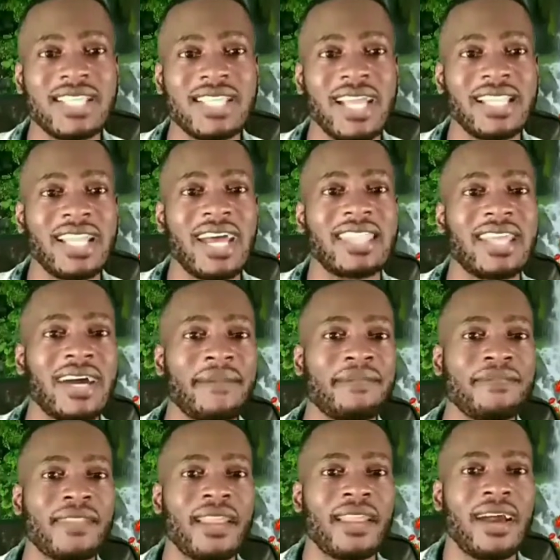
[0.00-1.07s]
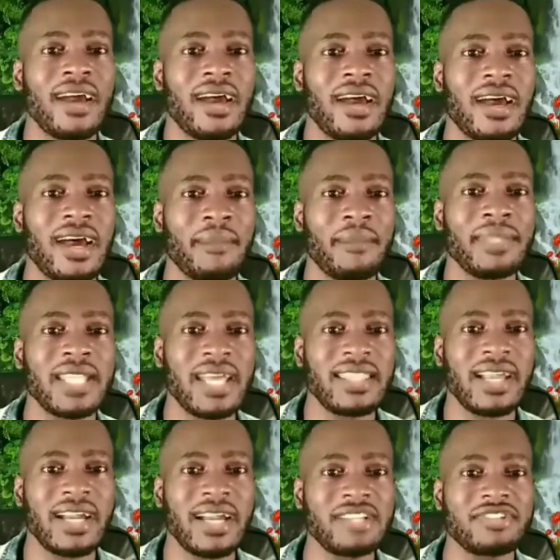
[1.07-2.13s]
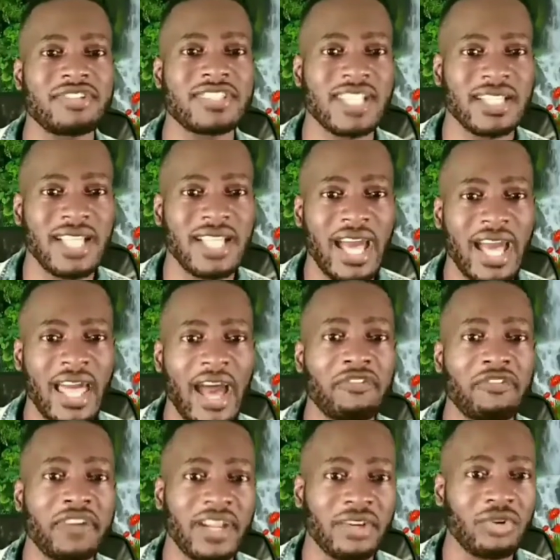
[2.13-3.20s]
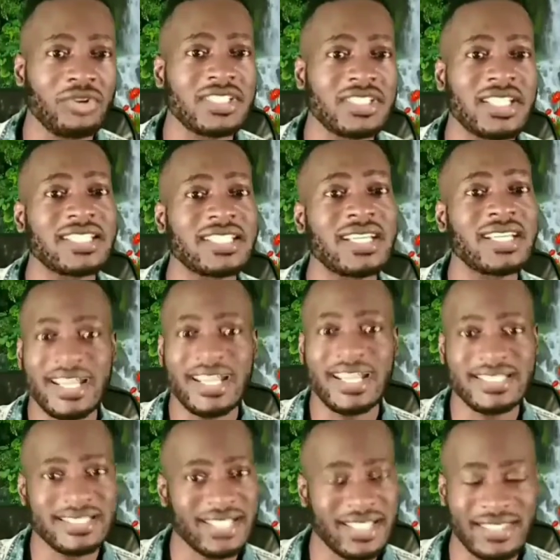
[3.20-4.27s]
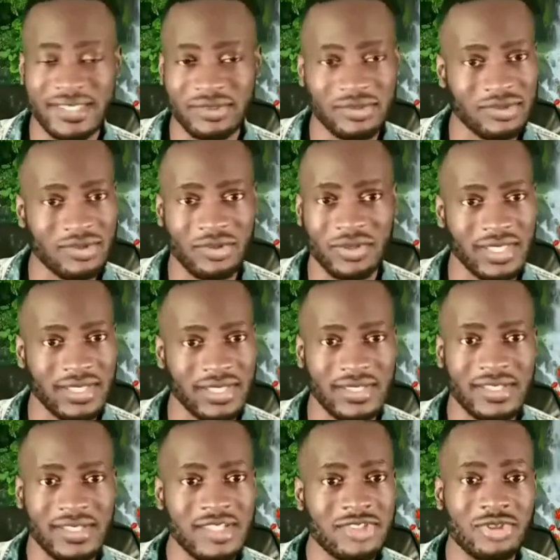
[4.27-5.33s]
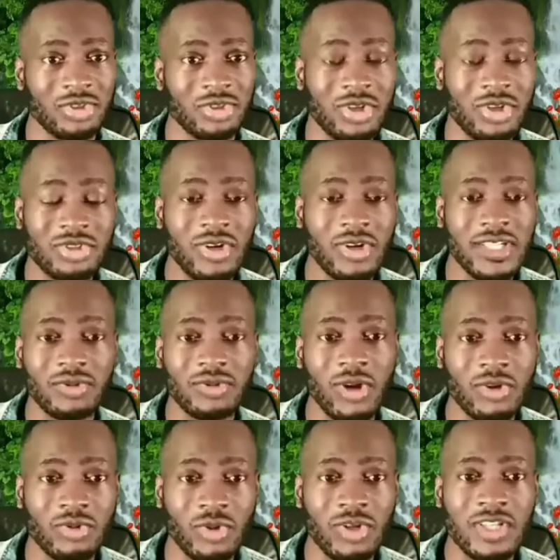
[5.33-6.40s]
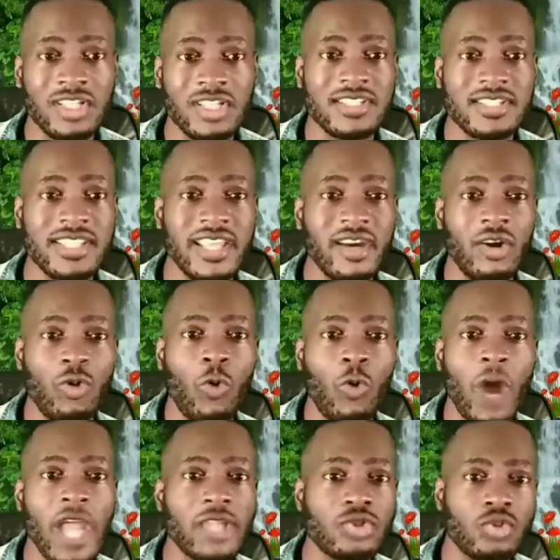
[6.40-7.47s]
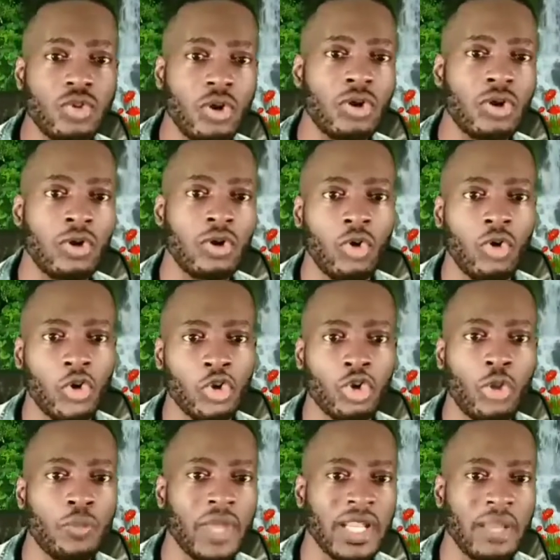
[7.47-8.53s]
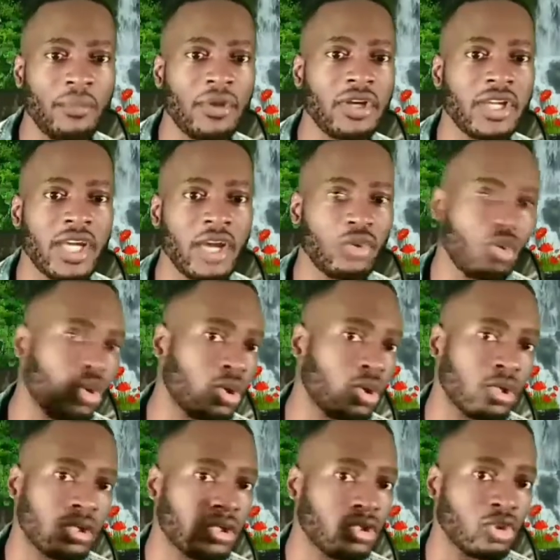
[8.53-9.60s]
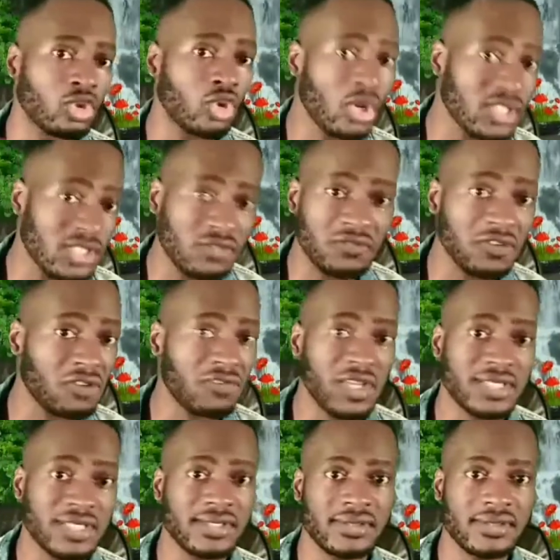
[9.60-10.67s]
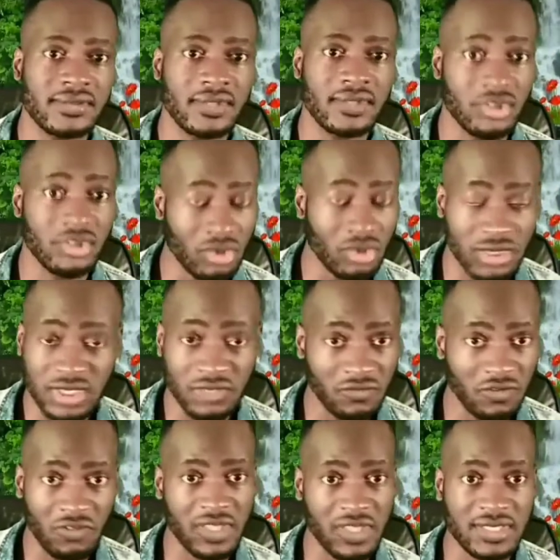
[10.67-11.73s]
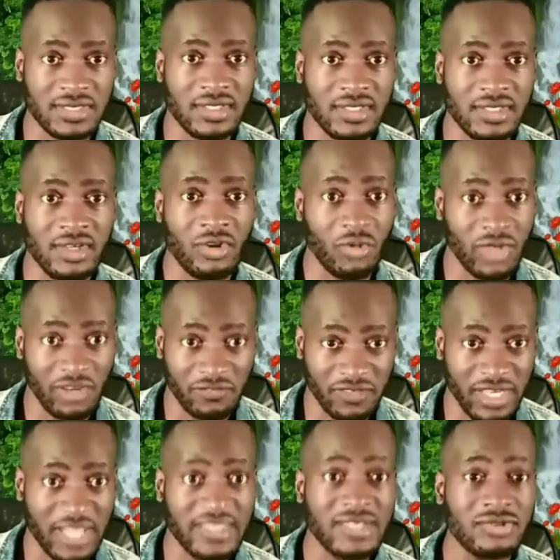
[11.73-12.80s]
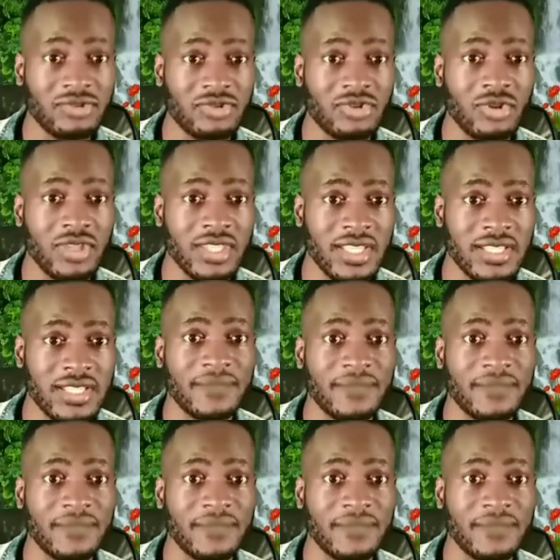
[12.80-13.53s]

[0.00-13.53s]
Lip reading: and other countries and African continent has nothing to do with it. So don't call it world war. Say white war or European American war. Don't involve us. Don't involve us. We have nothing to do with it,